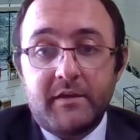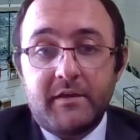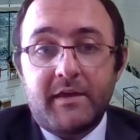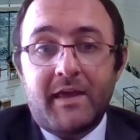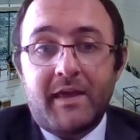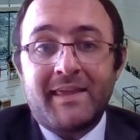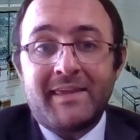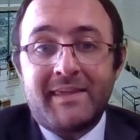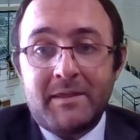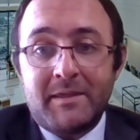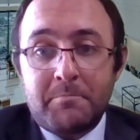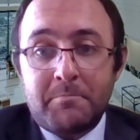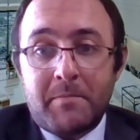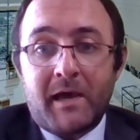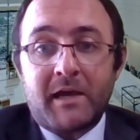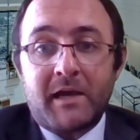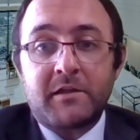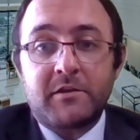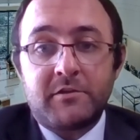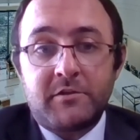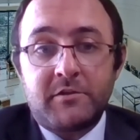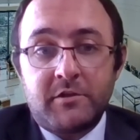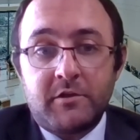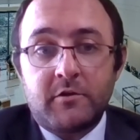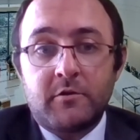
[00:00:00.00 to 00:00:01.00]
and get back
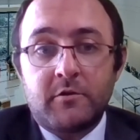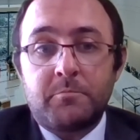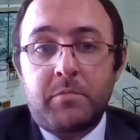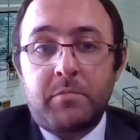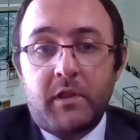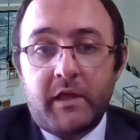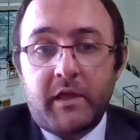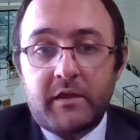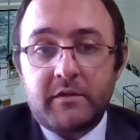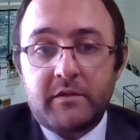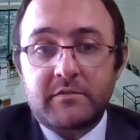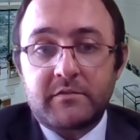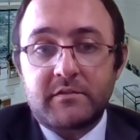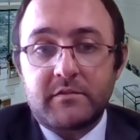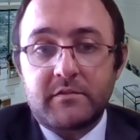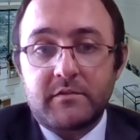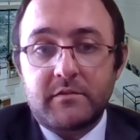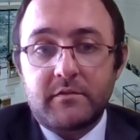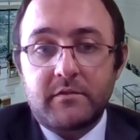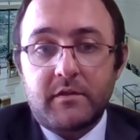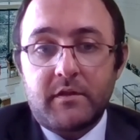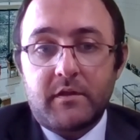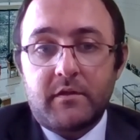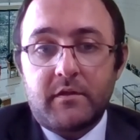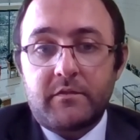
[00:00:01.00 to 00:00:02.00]
into your place.
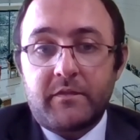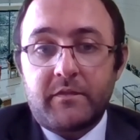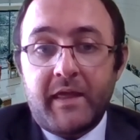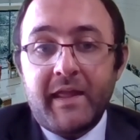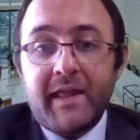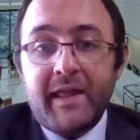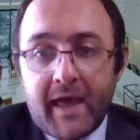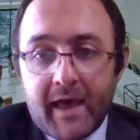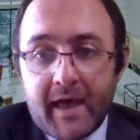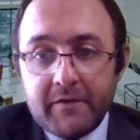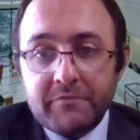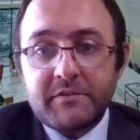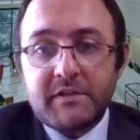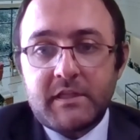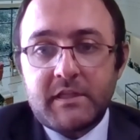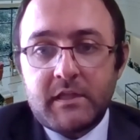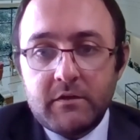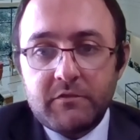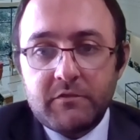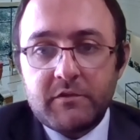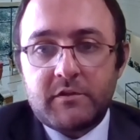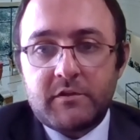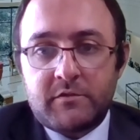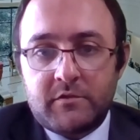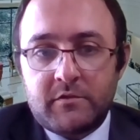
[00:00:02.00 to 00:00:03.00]
They have to give
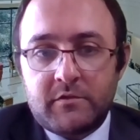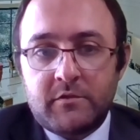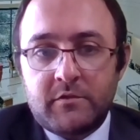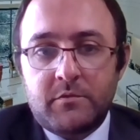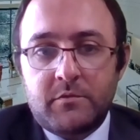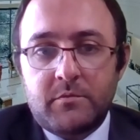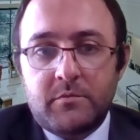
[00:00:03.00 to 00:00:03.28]
it to you.